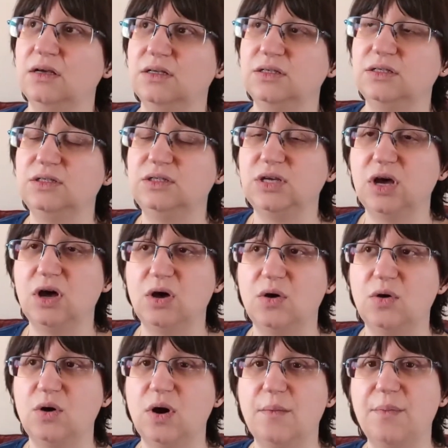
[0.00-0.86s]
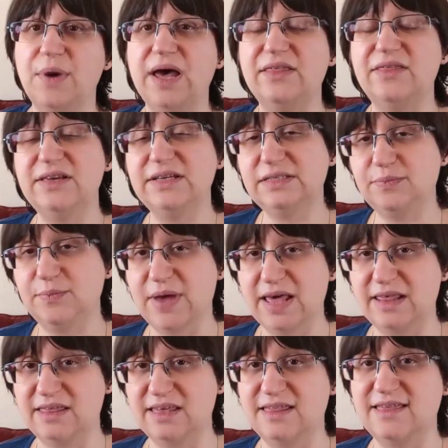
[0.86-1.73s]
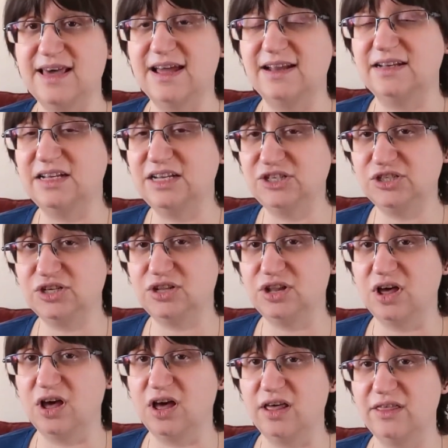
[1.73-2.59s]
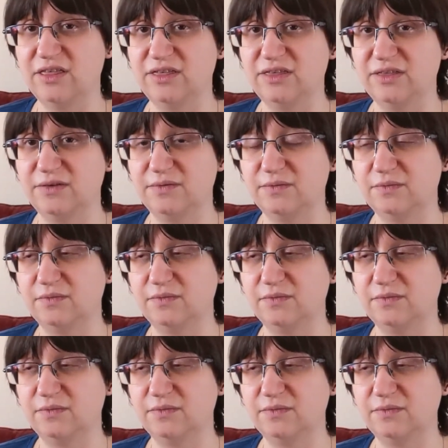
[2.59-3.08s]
So by this method, that dishcloth,